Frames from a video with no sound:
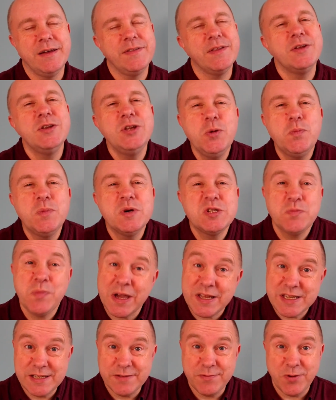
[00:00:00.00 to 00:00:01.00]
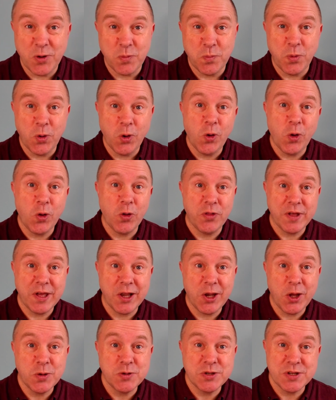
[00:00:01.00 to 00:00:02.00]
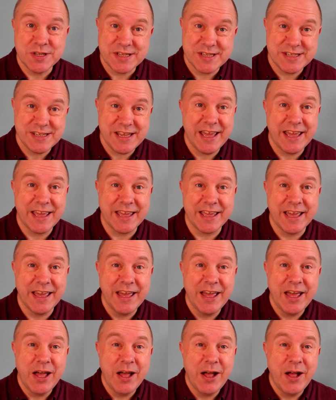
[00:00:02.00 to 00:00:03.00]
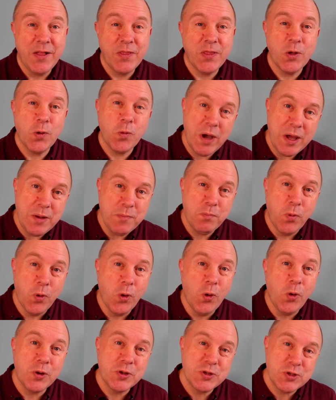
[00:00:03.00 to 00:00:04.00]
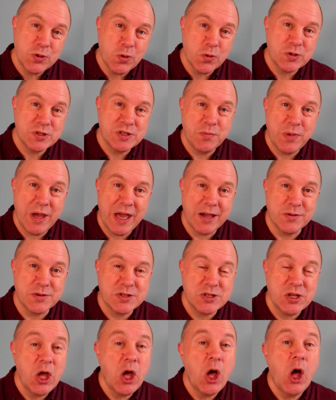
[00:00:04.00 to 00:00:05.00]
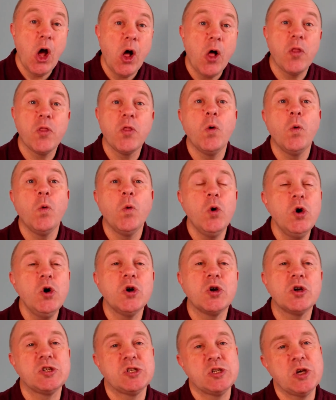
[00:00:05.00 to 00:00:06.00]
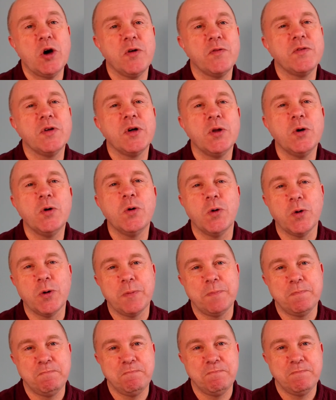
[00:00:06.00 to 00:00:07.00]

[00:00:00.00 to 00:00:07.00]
the New Perspective on Paul theologians say that when Paul talks about the works of the law,